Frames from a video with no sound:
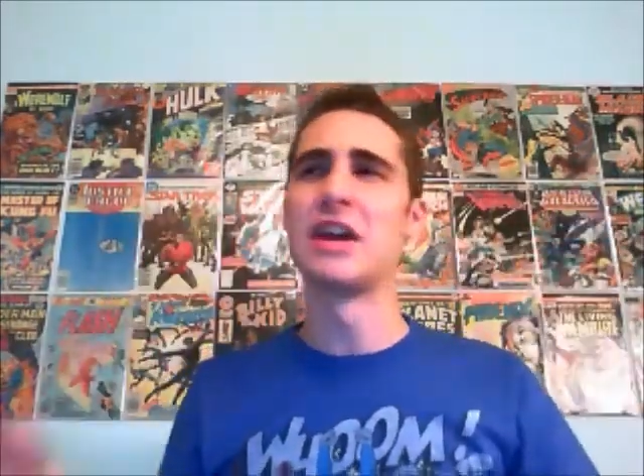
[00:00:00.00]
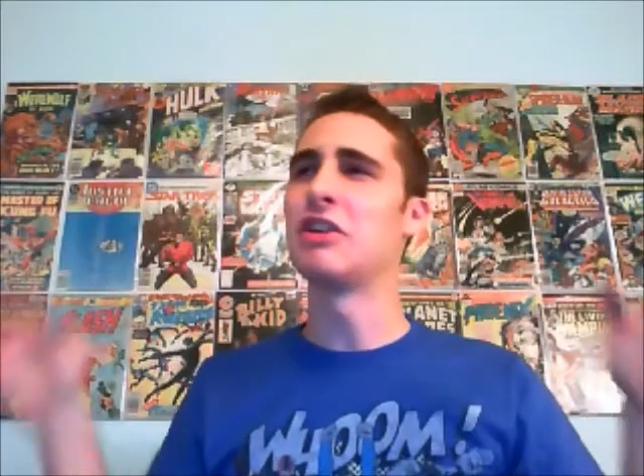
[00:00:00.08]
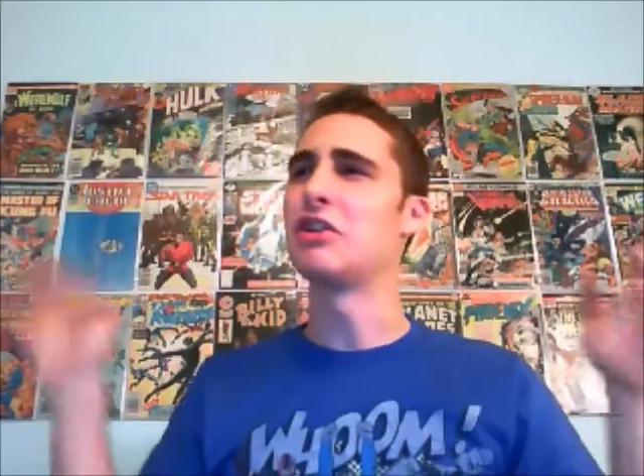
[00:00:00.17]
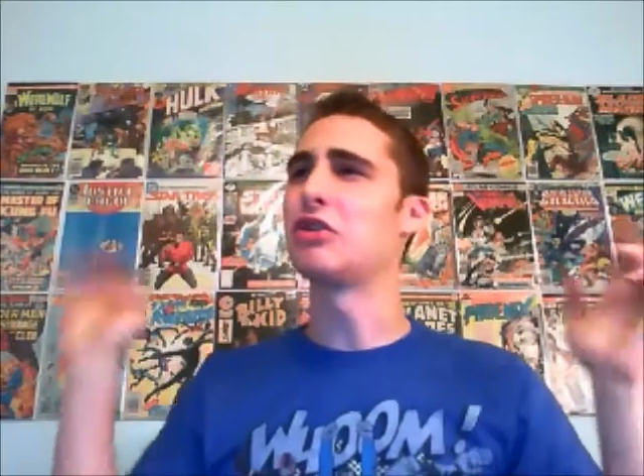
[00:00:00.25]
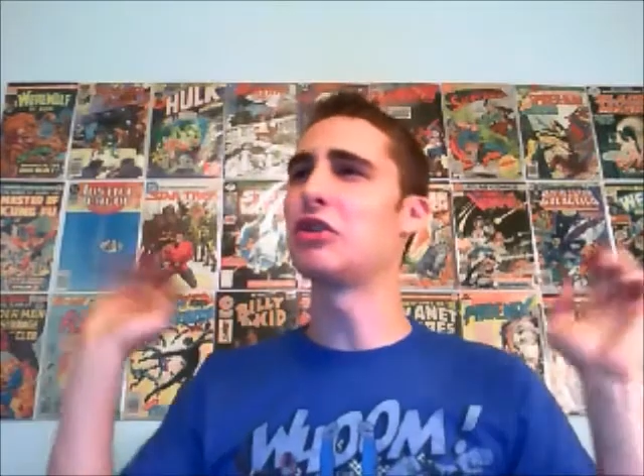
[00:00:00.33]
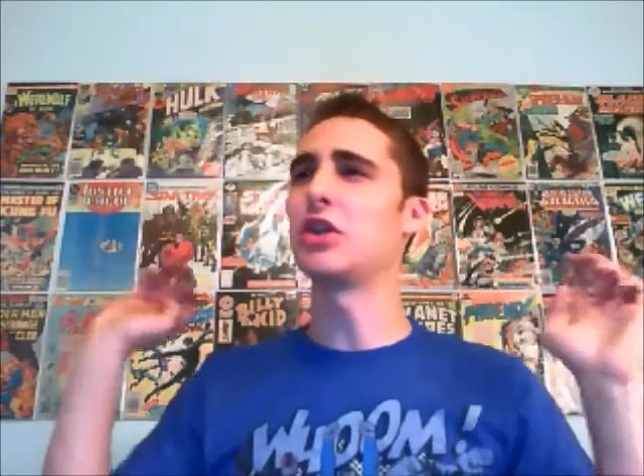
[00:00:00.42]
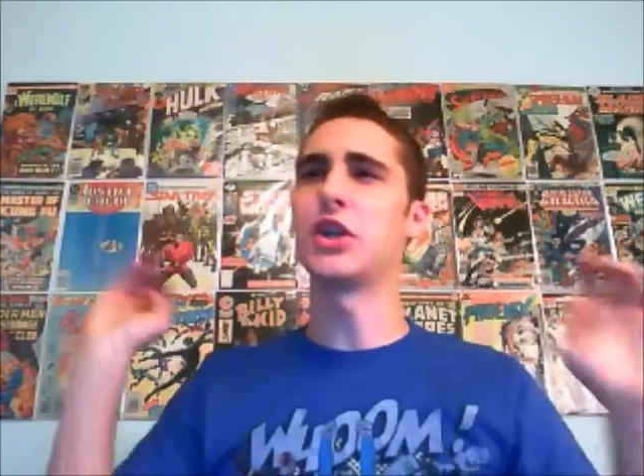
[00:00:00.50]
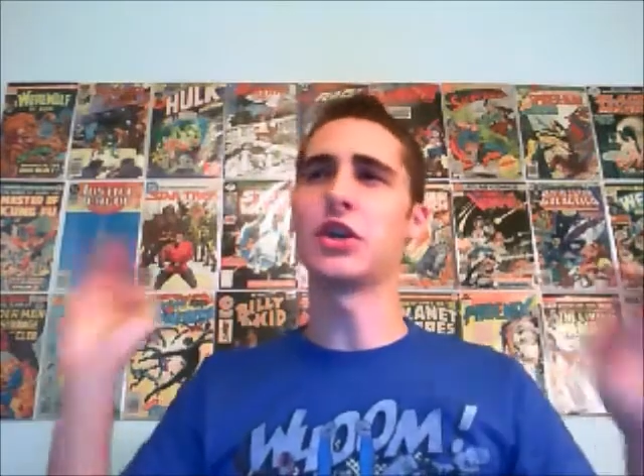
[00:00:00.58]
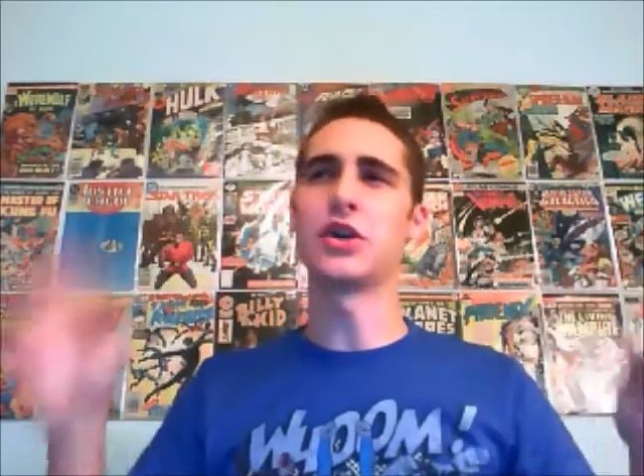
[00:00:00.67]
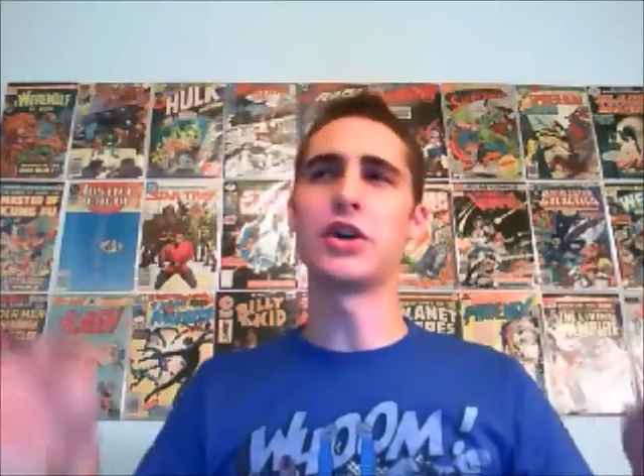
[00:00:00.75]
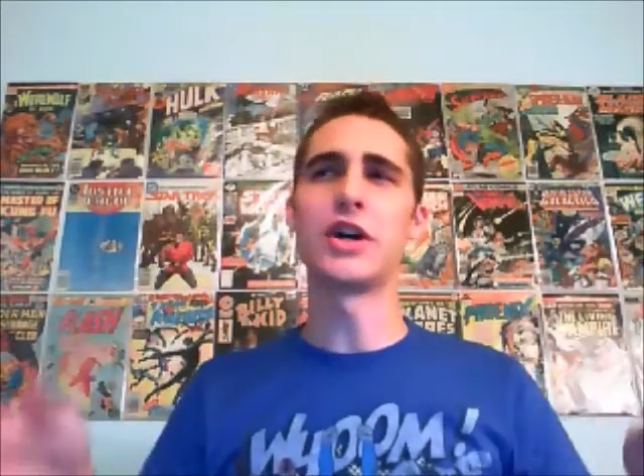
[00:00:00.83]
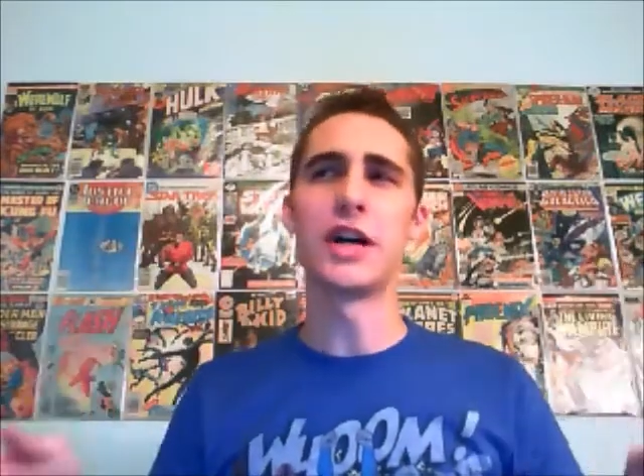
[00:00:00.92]
you go to
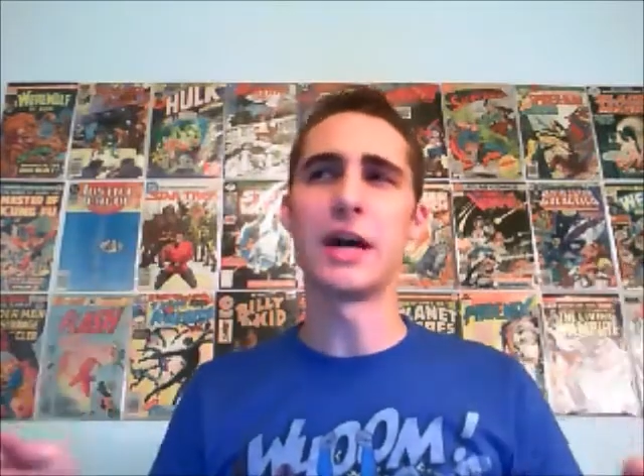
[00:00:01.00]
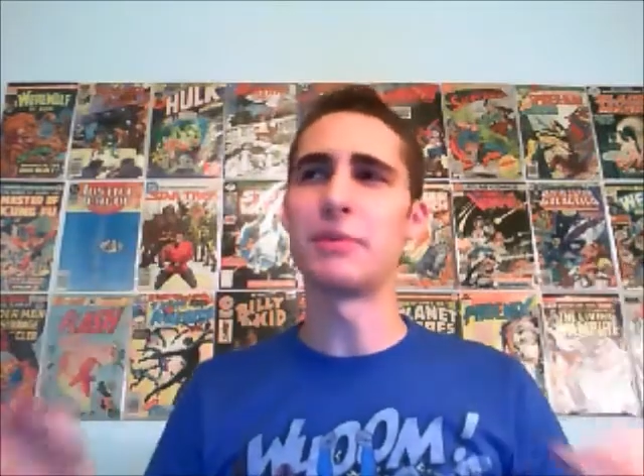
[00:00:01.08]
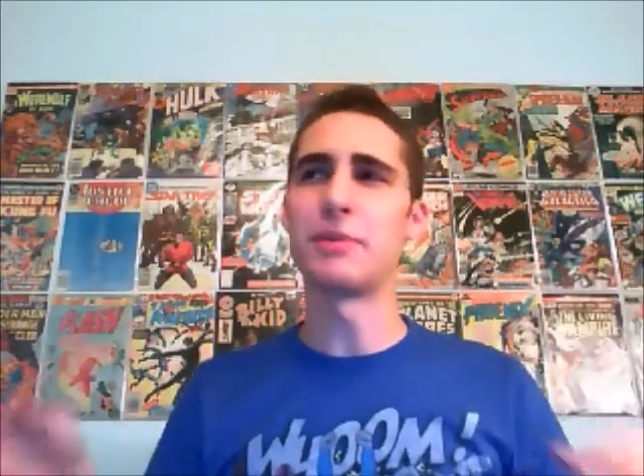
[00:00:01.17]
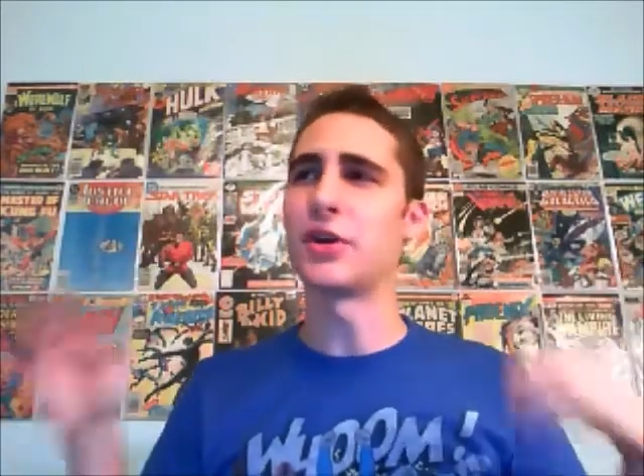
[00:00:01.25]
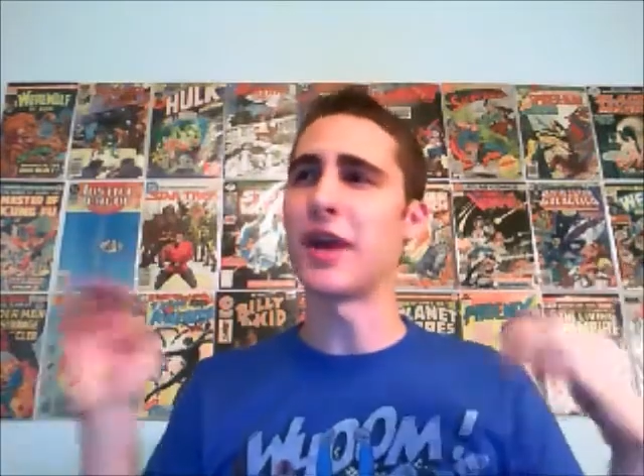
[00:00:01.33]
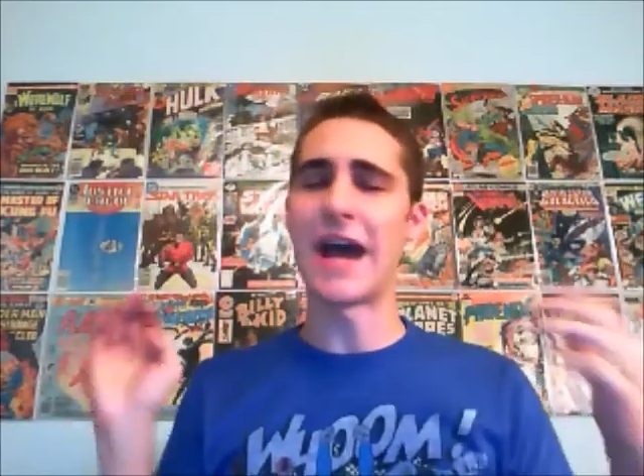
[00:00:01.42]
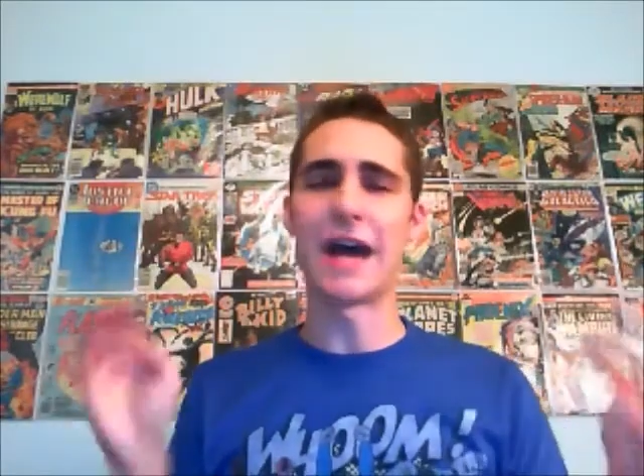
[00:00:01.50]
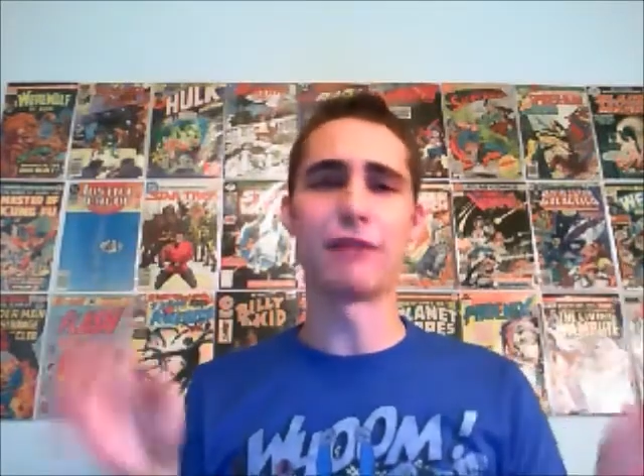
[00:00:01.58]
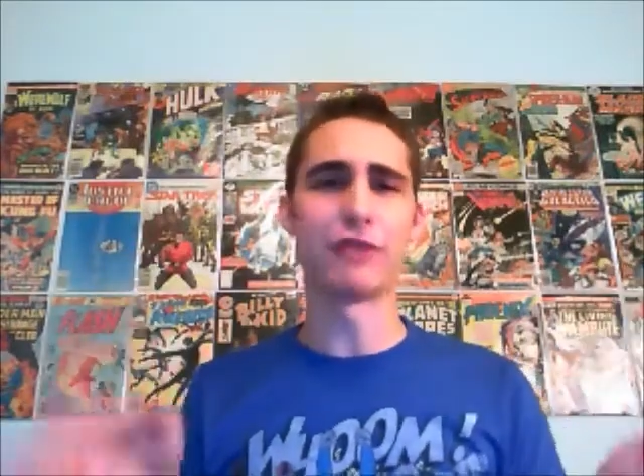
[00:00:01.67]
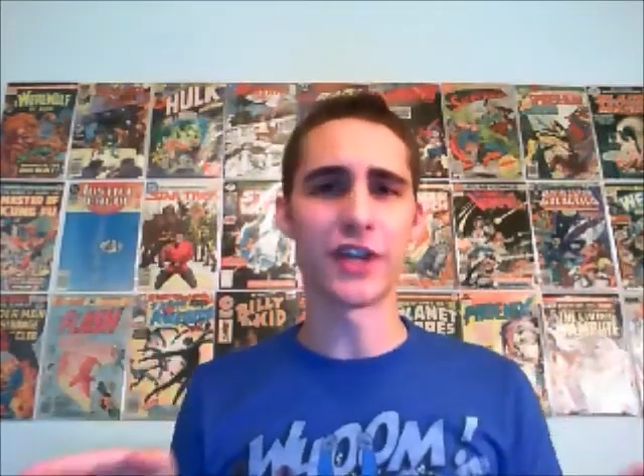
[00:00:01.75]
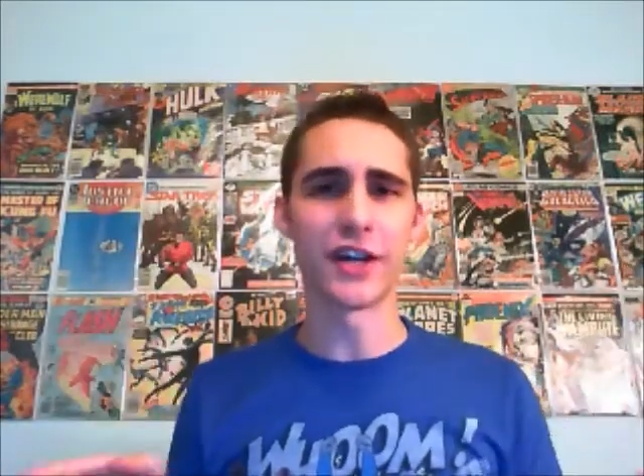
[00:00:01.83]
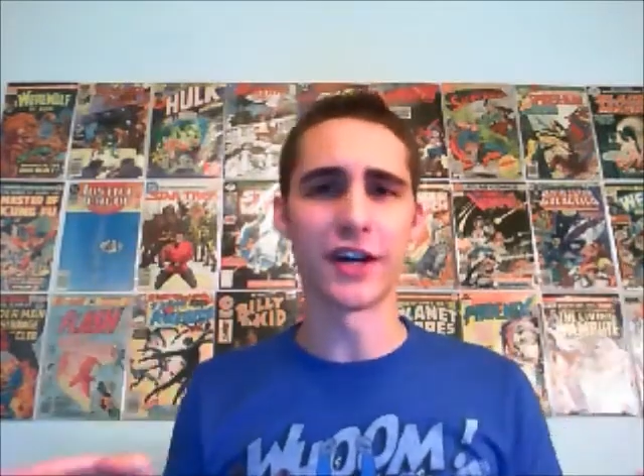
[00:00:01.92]
Europe, you go to
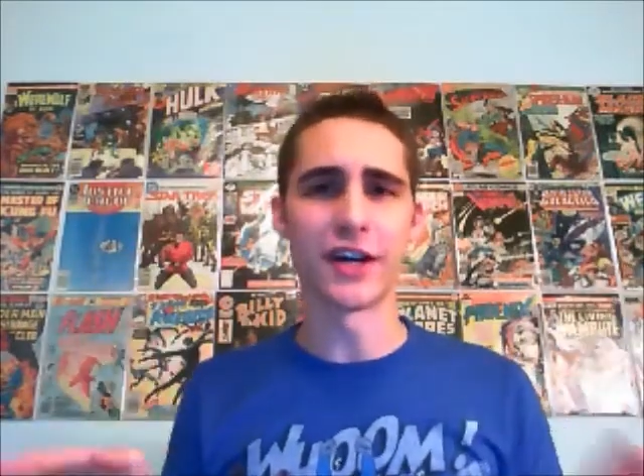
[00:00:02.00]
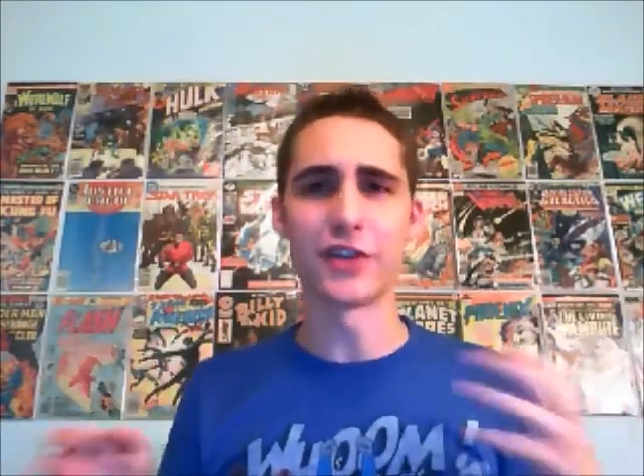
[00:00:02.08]
Africa,